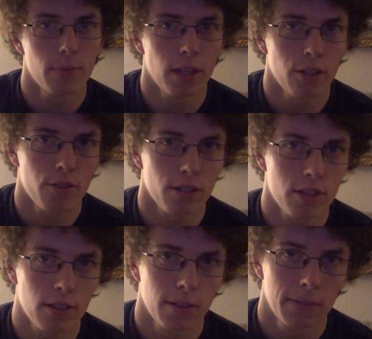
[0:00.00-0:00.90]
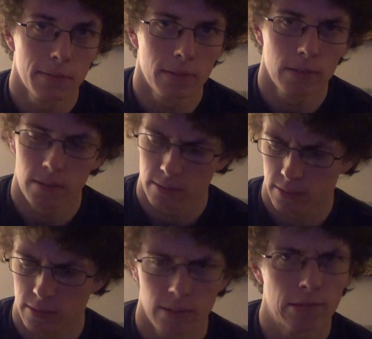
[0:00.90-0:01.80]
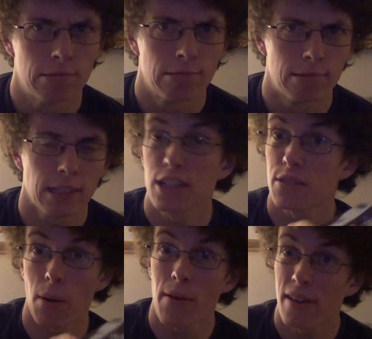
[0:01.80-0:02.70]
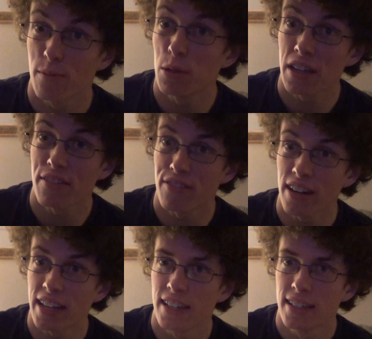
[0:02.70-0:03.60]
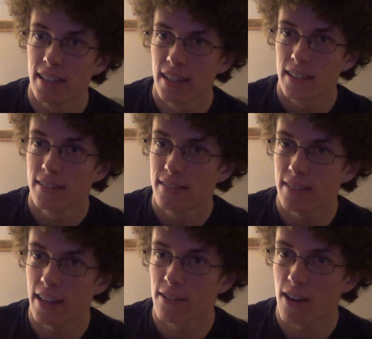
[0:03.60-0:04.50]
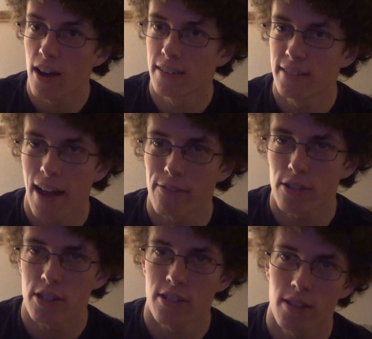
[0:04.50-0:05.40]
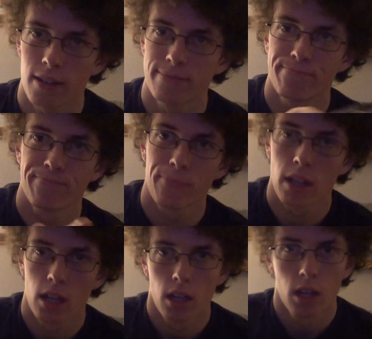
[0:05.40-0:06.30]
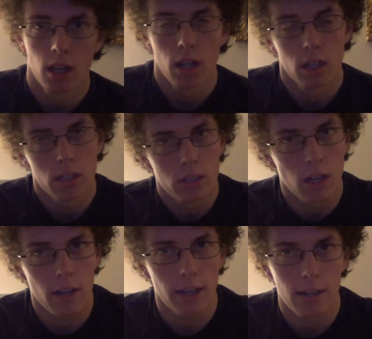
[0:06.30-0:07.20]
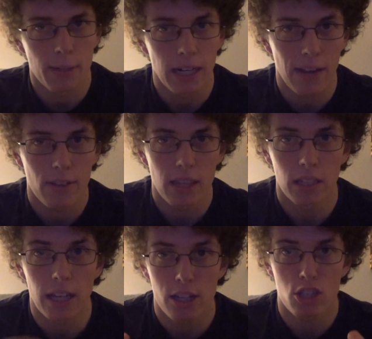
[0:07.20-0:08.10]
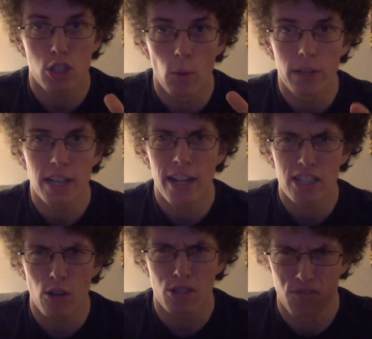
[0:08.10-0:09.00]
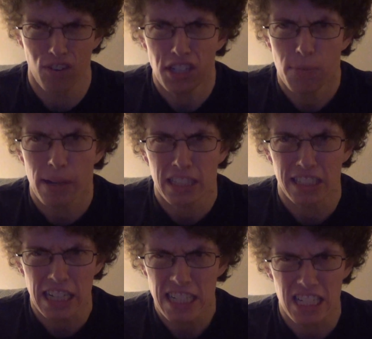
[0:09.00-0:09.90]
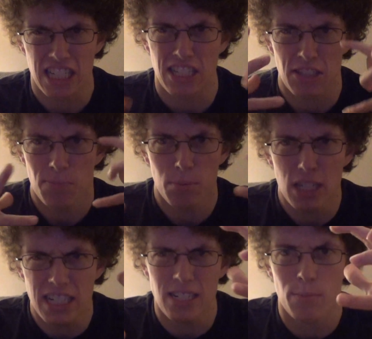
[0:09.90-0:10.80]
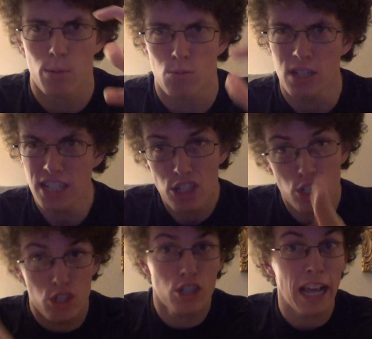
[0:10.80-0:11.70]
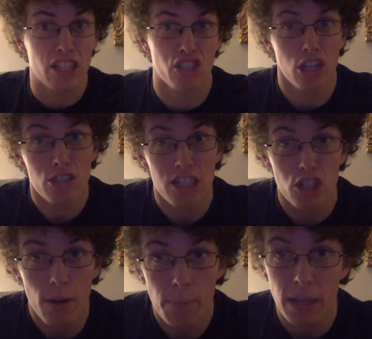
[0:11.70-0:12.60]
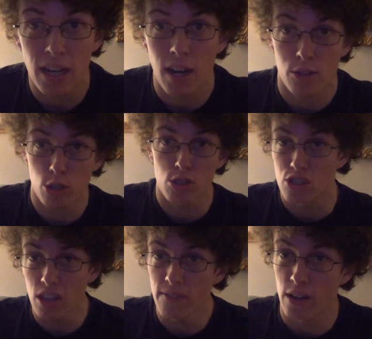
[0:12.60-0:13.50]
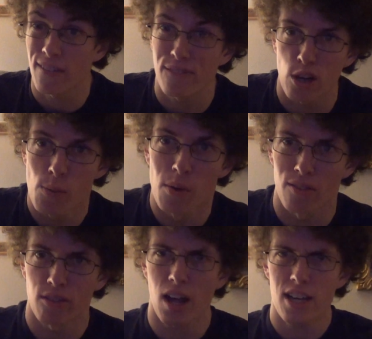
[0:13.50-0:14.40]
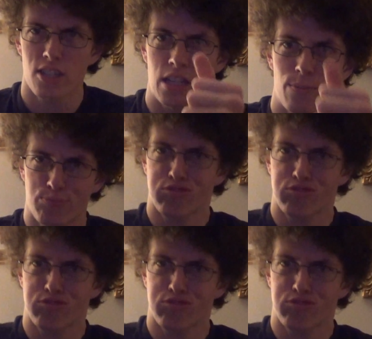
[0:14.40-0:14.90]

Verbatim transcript: interest. Because it probably will get funny later on after she's done talking about everything like it's so intense. I was confronted by the desk and plot number one excels at jumping and I took this elevator of terminal velocity.